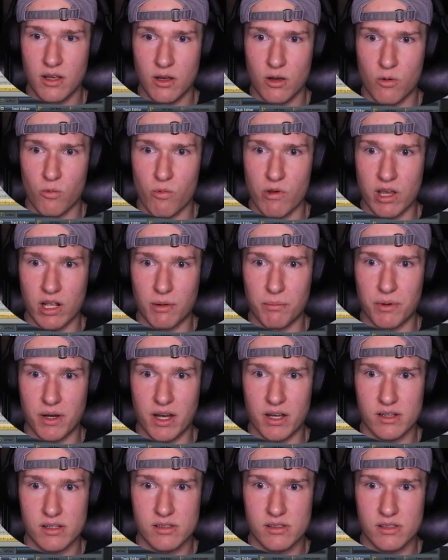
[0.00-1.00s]
we got a
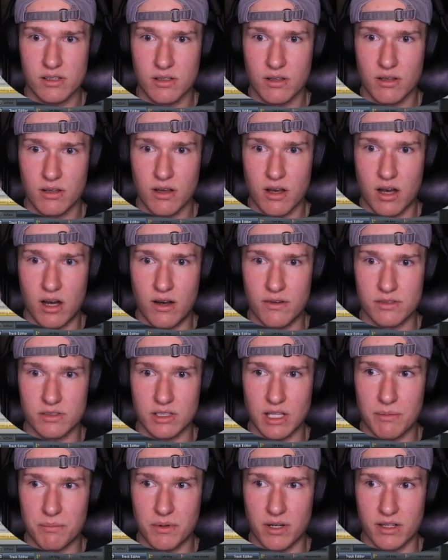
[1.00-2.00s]
box. Obviously,
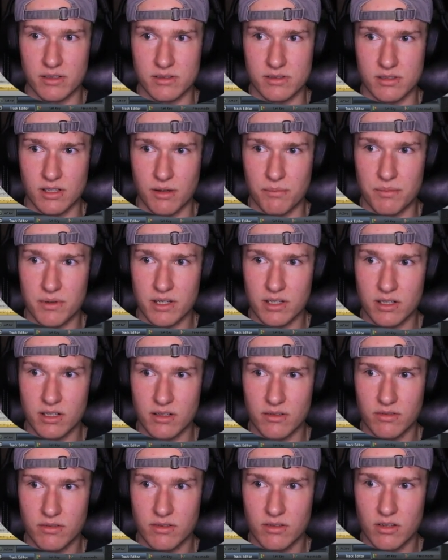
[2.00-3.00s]
that box is not big
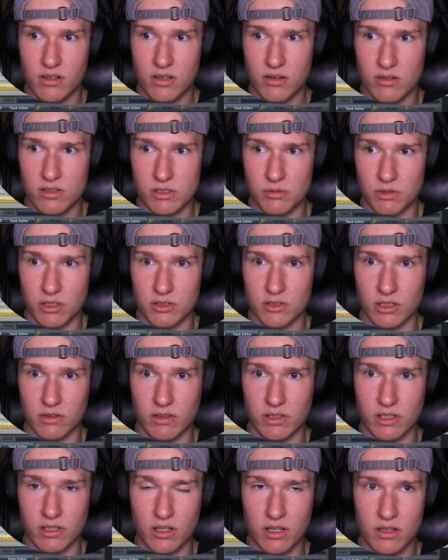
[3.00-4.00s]
enough. So we're going to turn
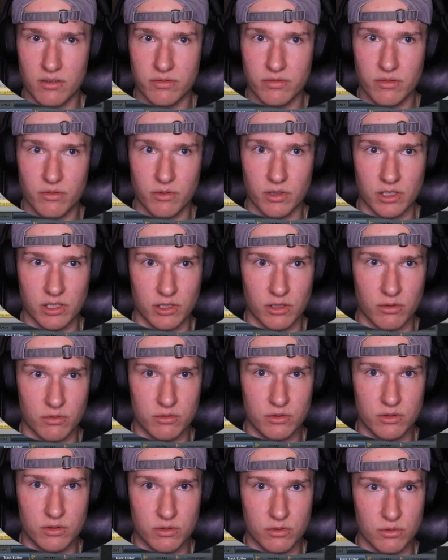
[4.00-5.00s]
everything off. We're going to go
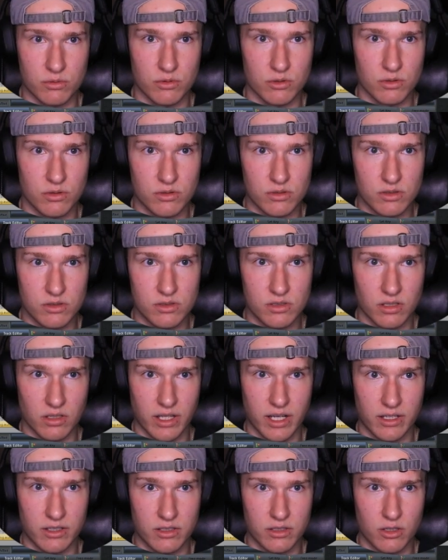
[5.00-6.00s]
to
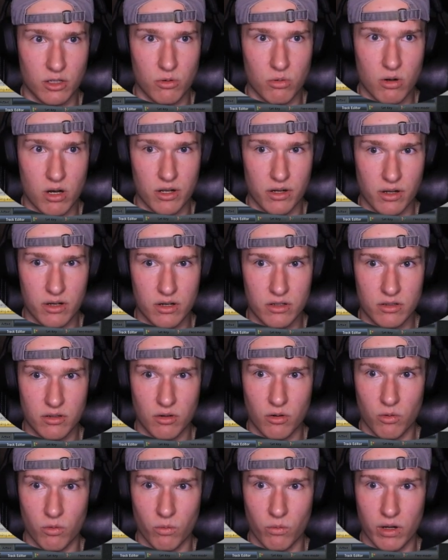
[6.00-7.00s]
select quad R,
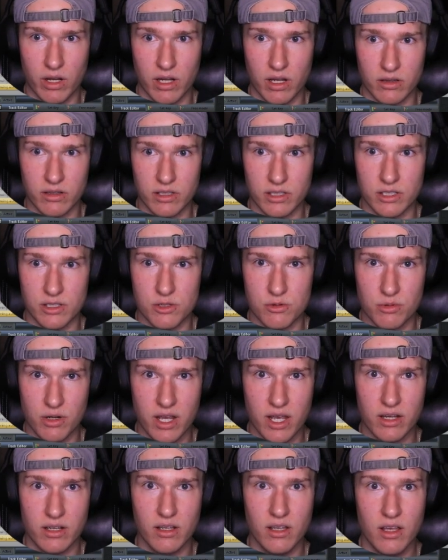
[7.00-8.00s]
right click and
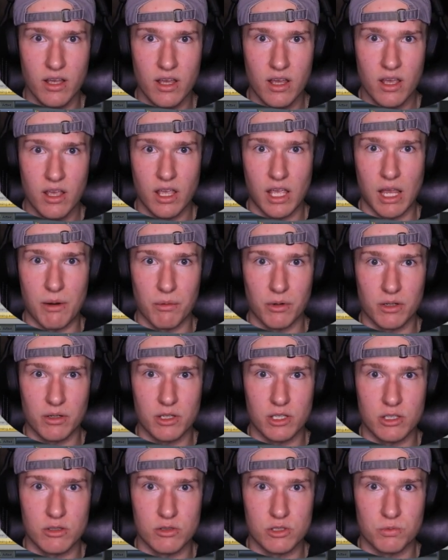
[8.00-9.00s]
drag. And we're going to
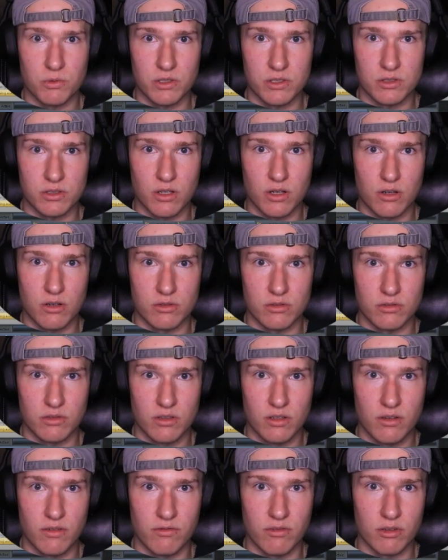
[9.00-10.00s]
use what is called
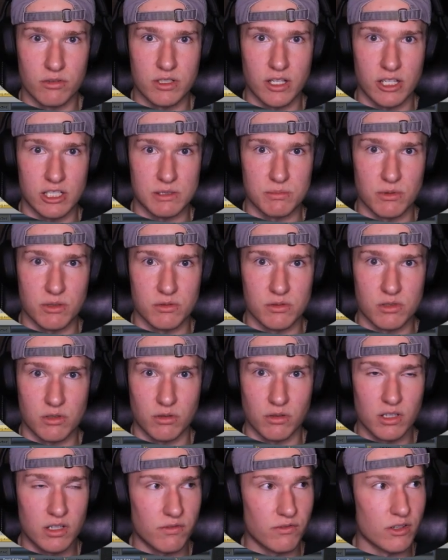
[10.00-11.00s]
vertex mode. So
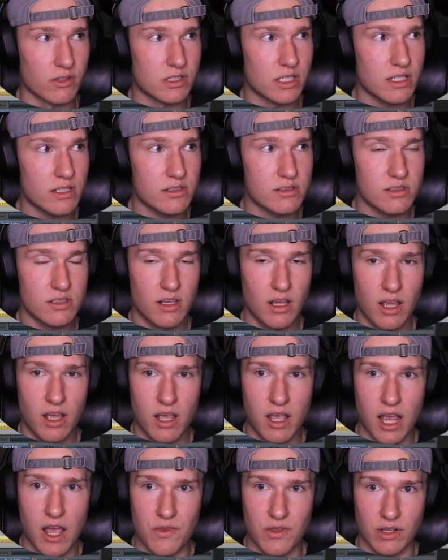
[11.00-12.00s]
click vertex
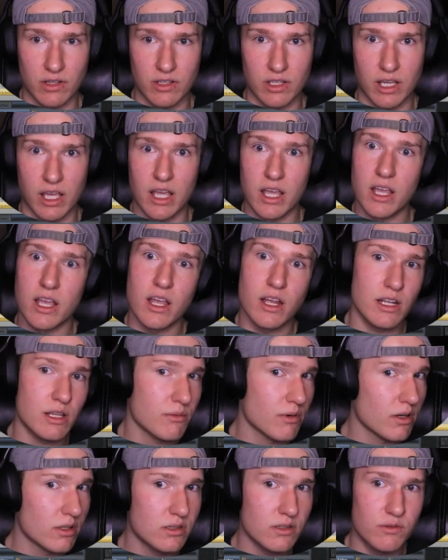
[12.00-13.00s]
and then click
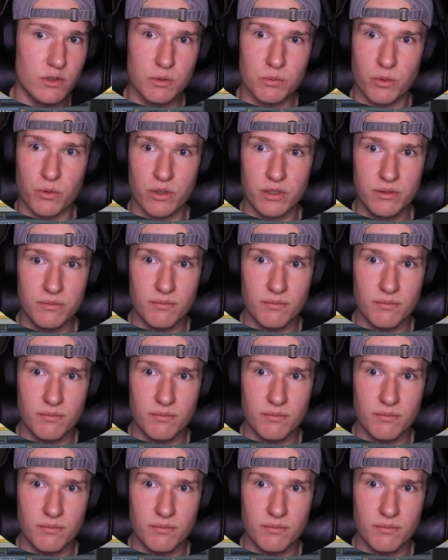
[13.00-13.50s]
anywhere in the viewpoint.